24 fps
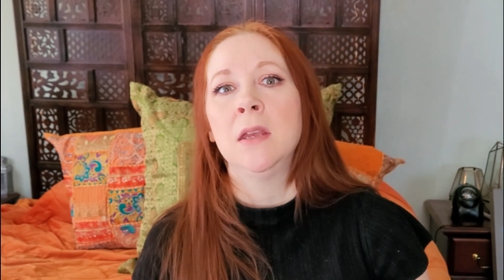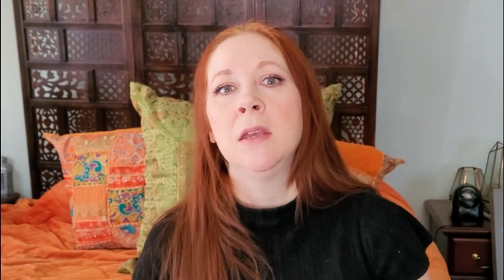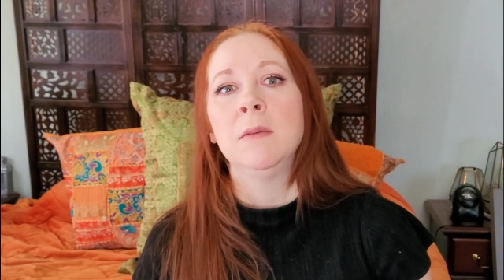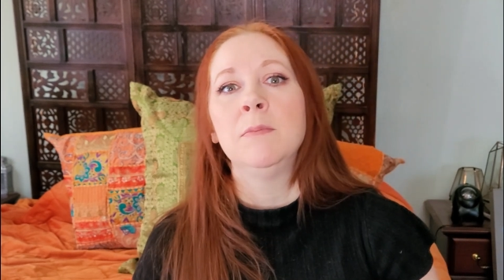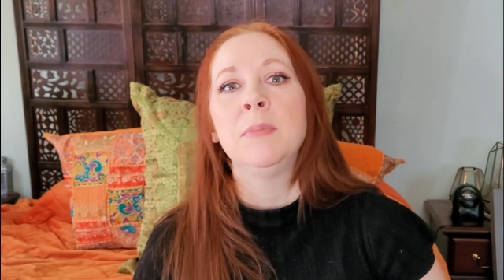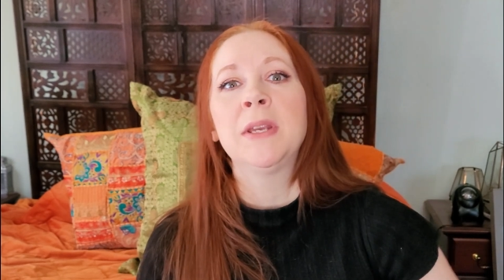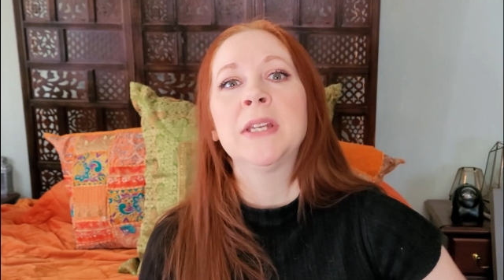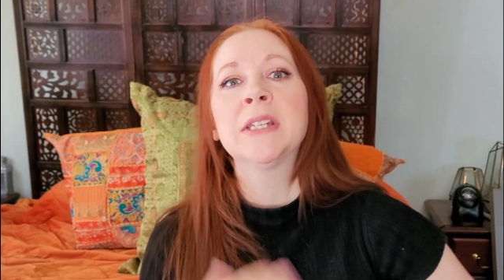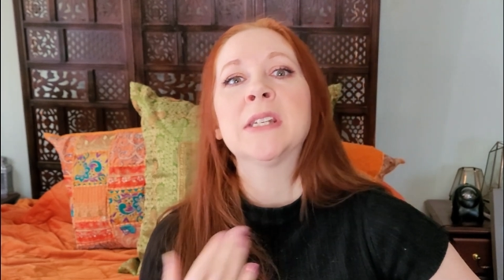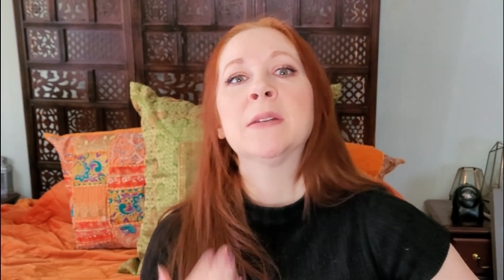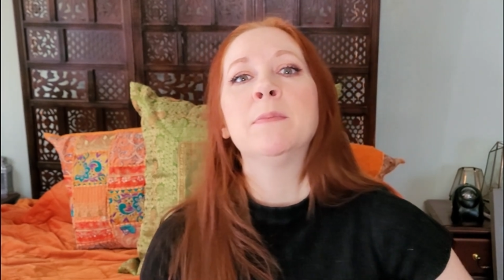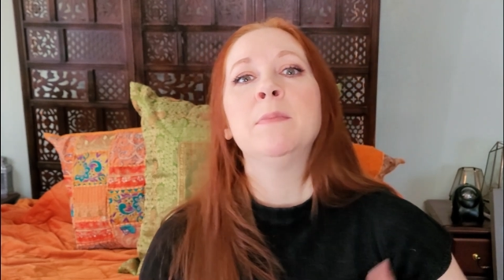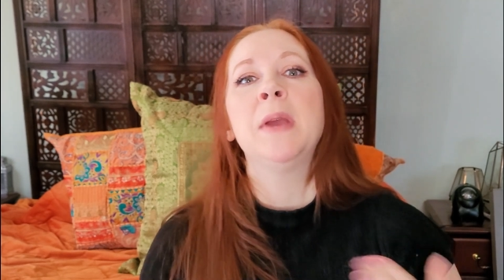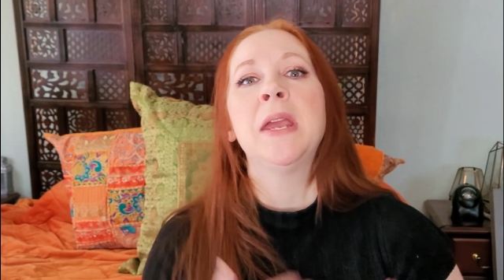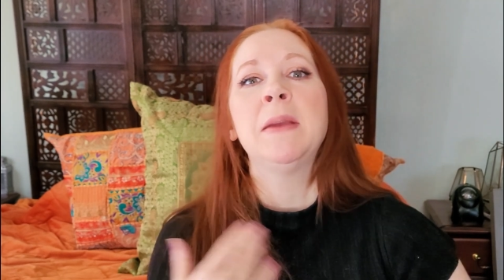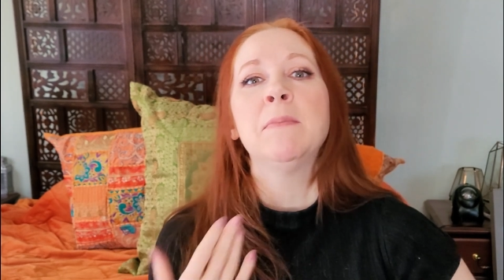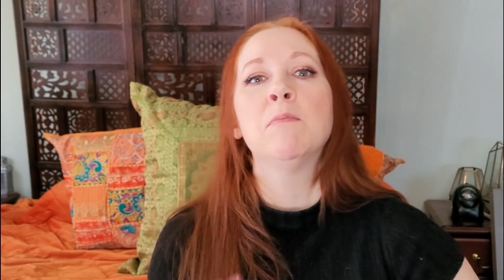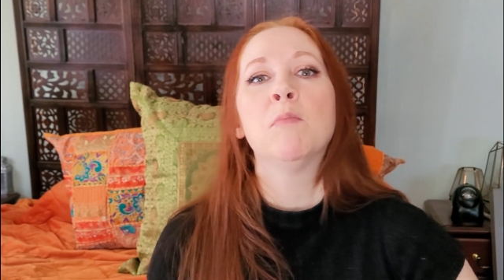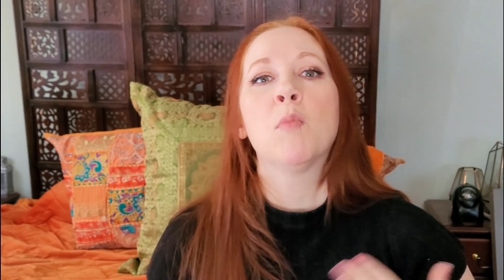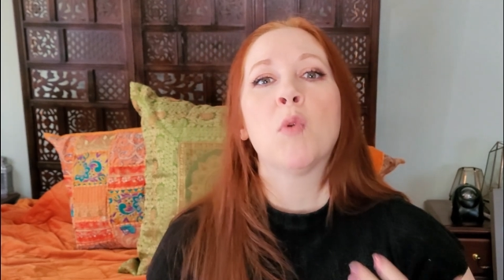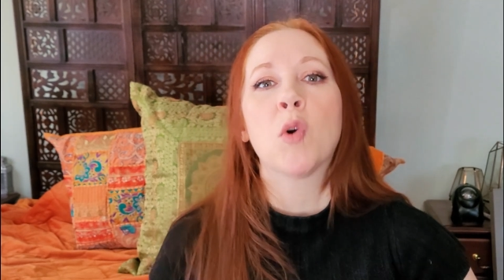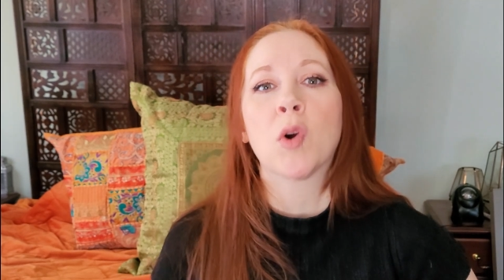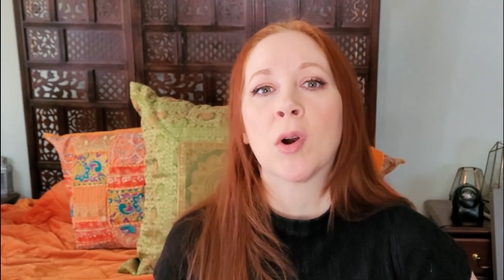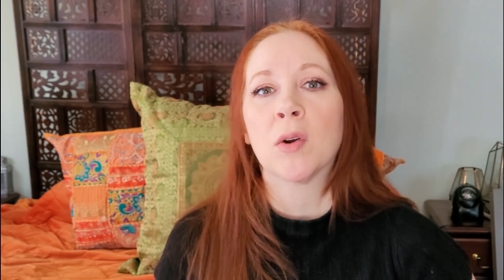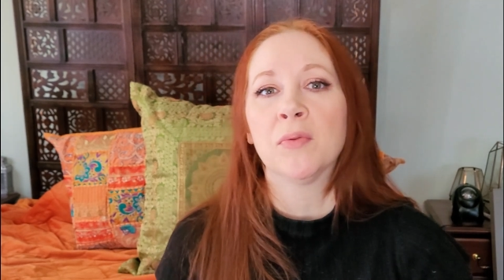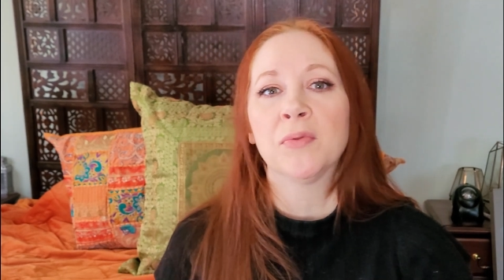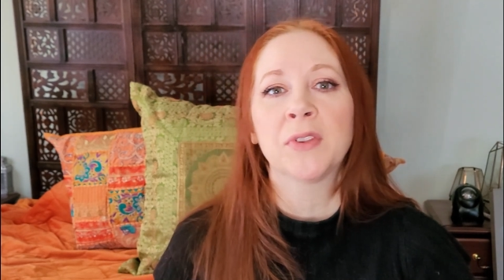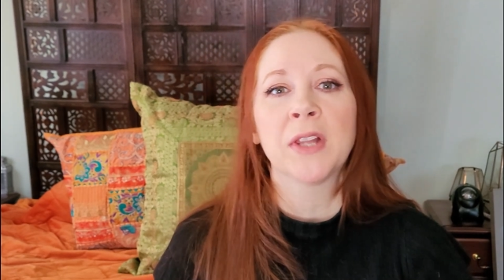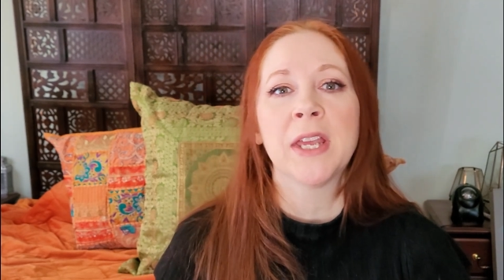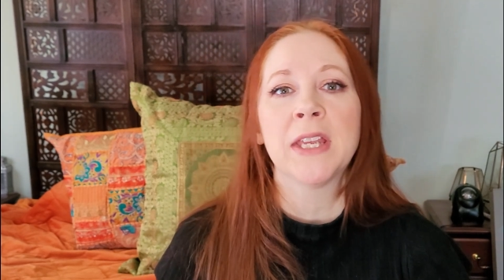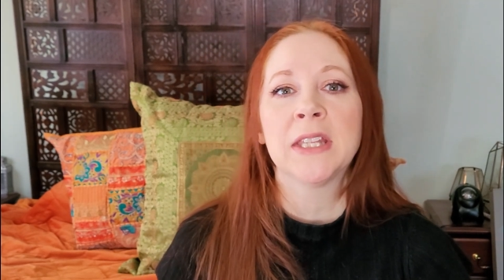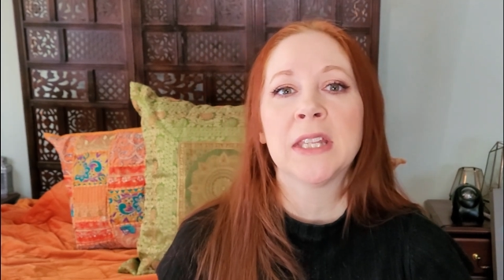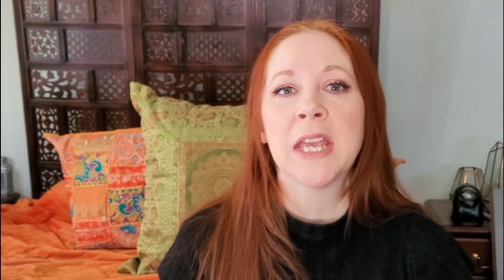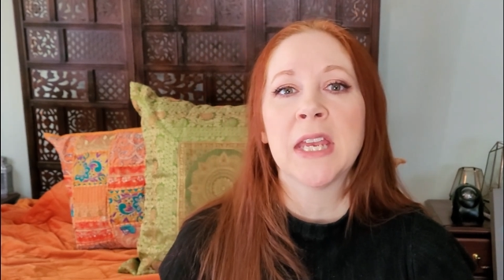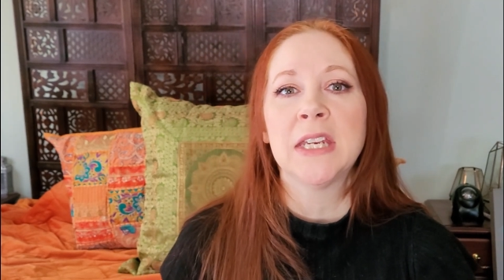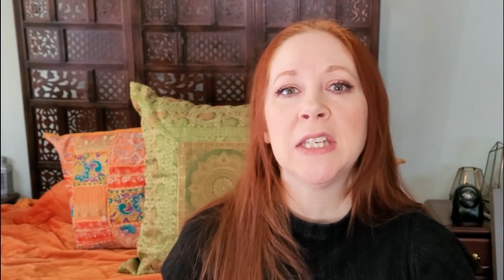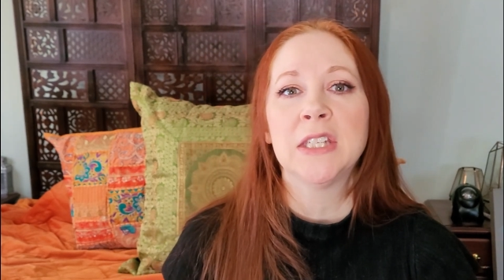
because it may morph like they